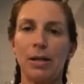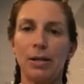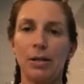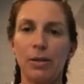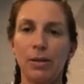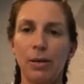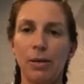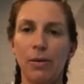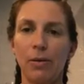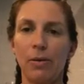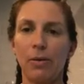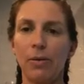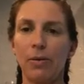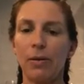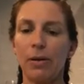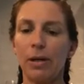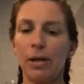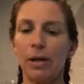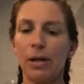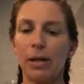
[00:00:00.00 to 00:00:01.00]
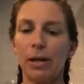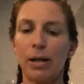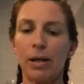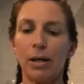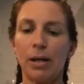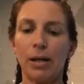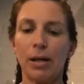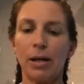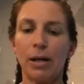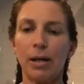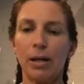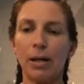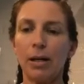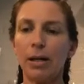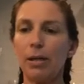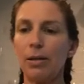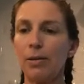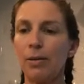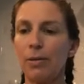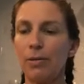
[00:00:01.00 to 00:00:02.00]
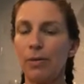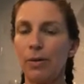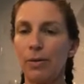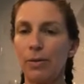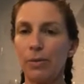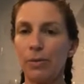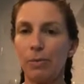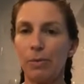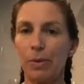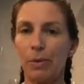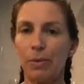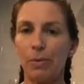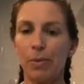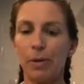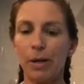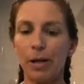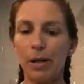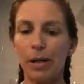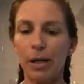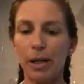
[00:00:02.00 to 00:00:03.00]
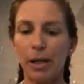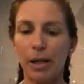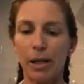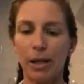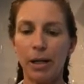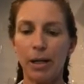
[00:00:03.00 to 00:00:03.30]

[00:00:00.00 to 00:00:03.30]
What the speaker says: So either of those will work.